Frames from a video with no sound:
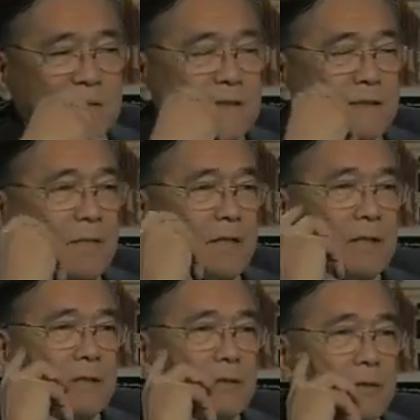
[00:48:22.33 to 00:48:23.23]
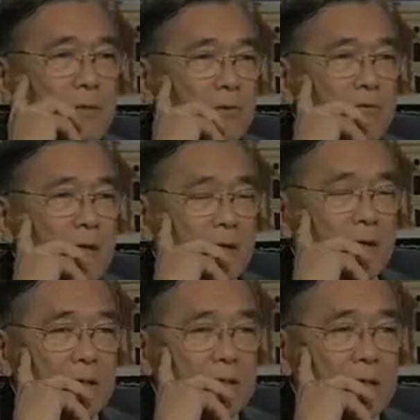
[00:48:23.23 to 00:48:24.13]
I said, Monty, look, we've
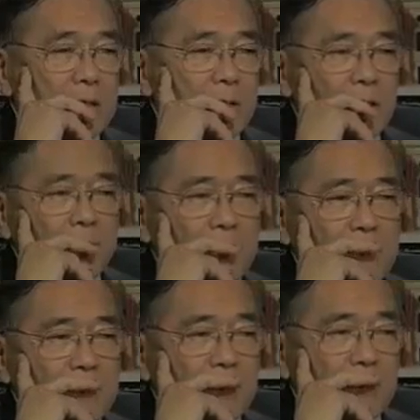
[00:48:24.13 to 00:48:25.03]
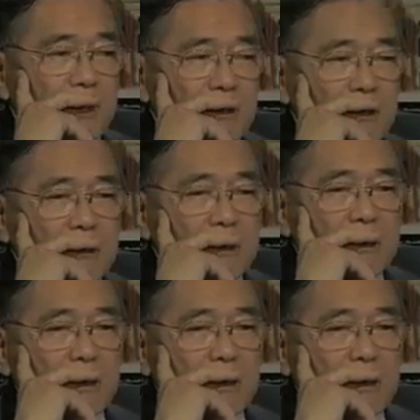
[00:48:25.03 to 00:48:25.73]
got these airplanes that are